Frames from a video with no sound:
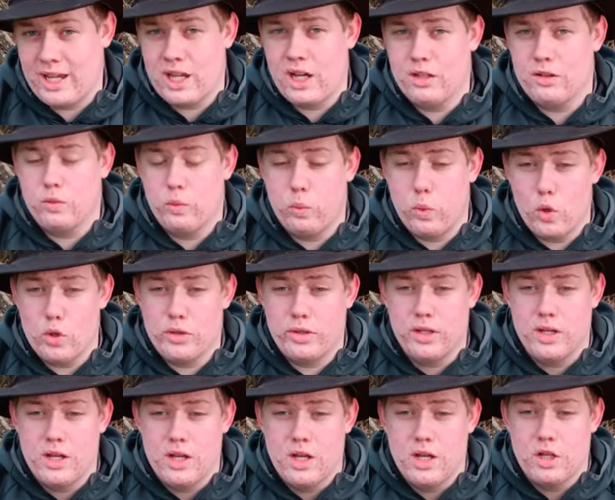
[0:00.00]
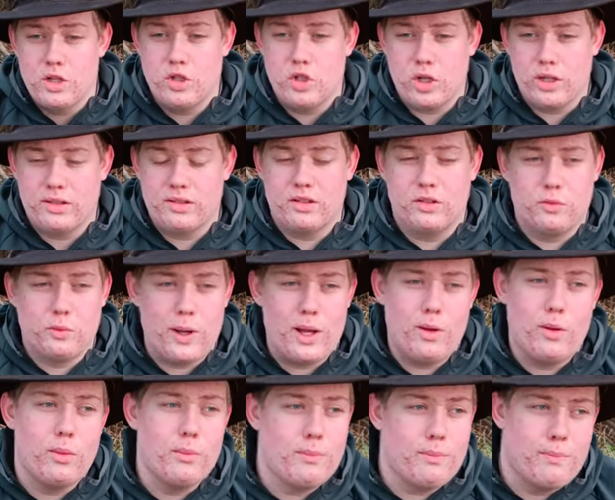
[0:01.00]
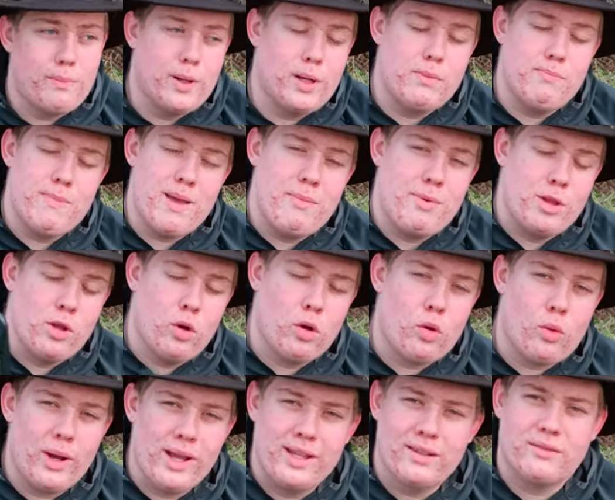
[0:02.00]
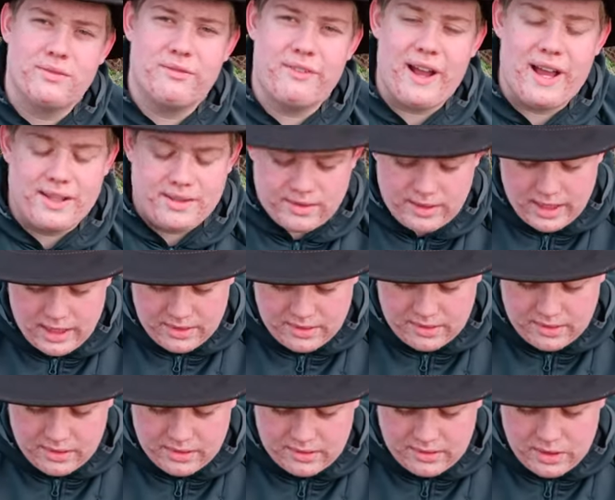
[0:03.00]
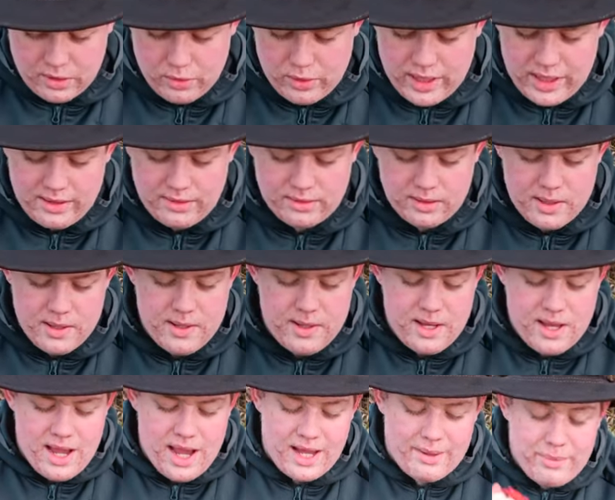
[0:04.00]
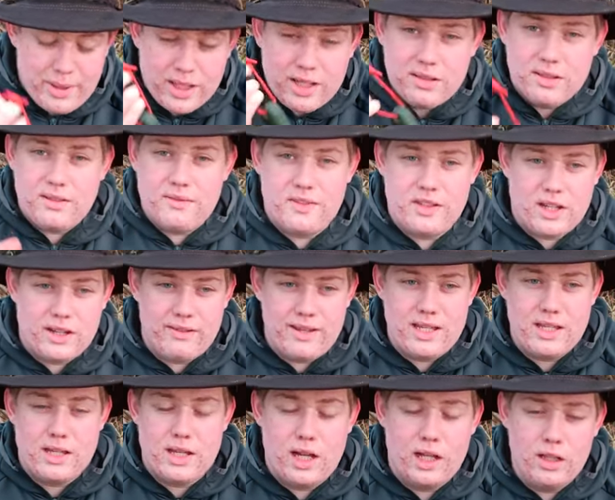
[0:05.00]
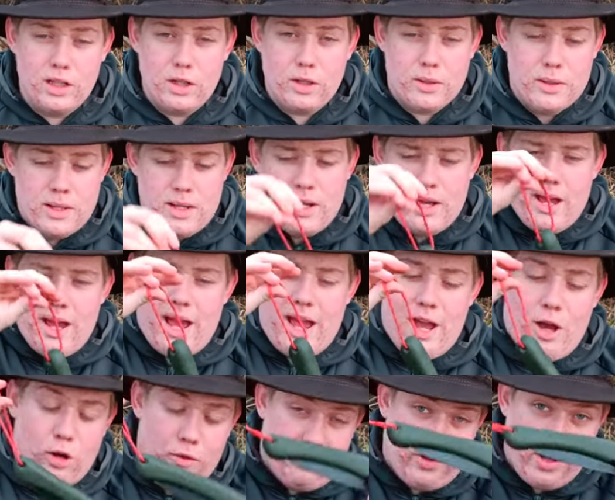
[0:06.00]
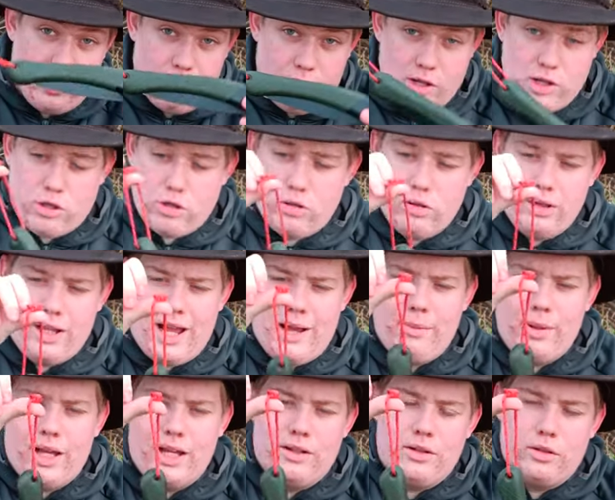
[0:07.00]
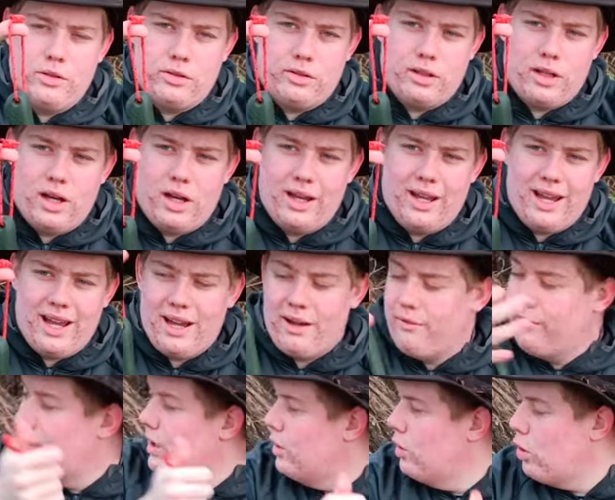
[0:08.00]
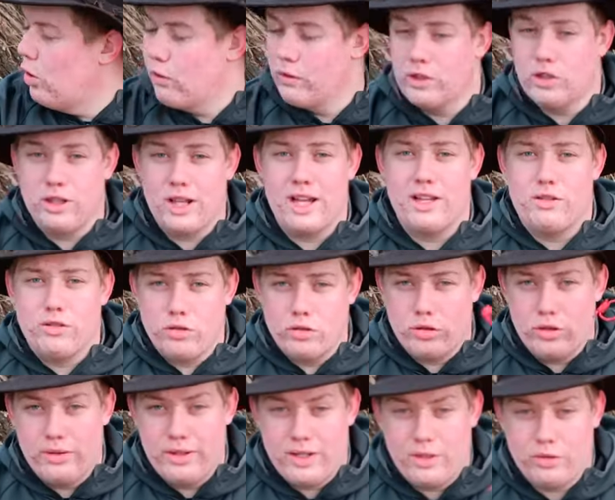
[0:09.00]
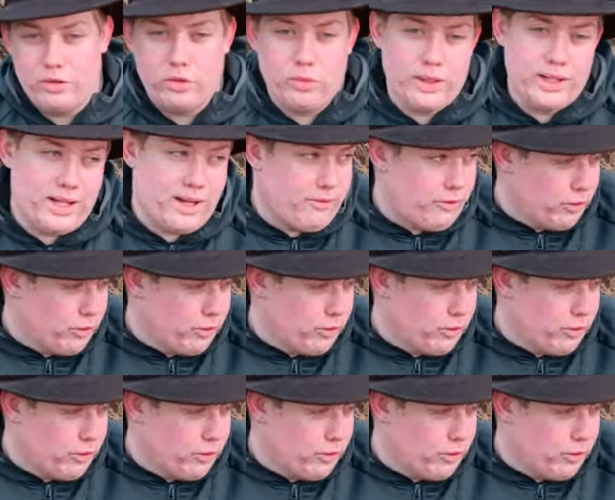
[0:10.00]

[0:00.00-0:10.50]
it cuts wood just as well, but maybe not quite as fast as the silkies. And because of the green colour of the original Laplanders, I have an orange lanyard on there so I